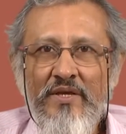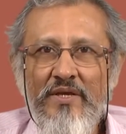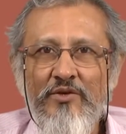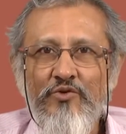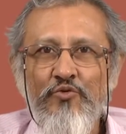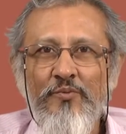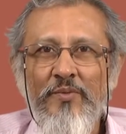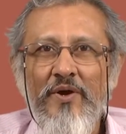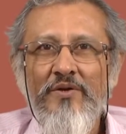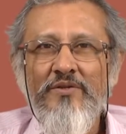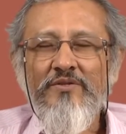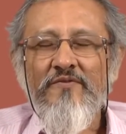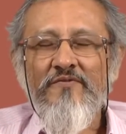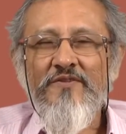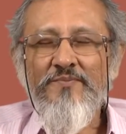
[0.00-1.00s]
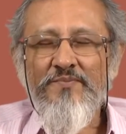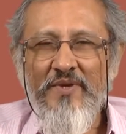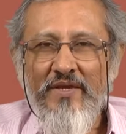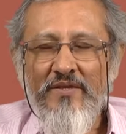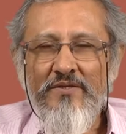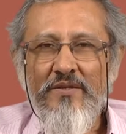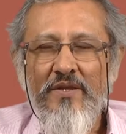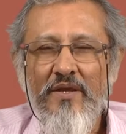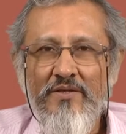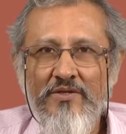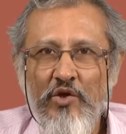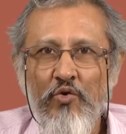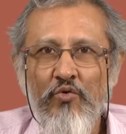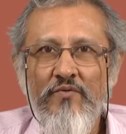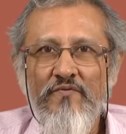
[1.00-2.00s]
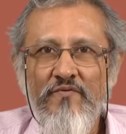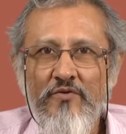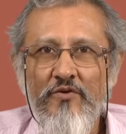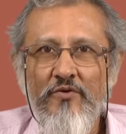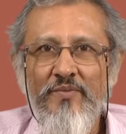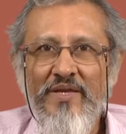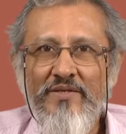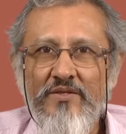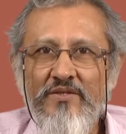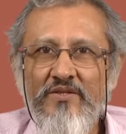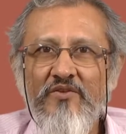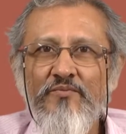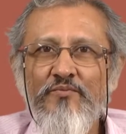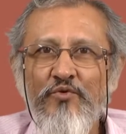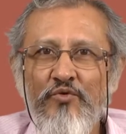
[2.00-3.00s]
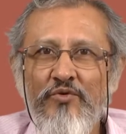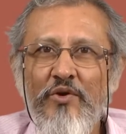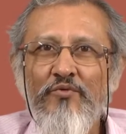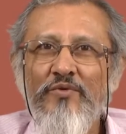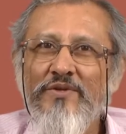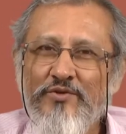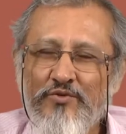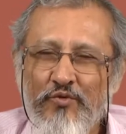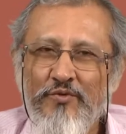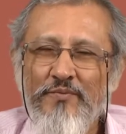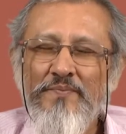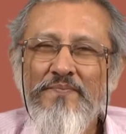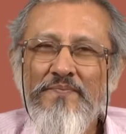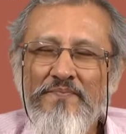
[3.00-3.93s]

into parts of speech like noun, verb, adjective, pronoun, and so on.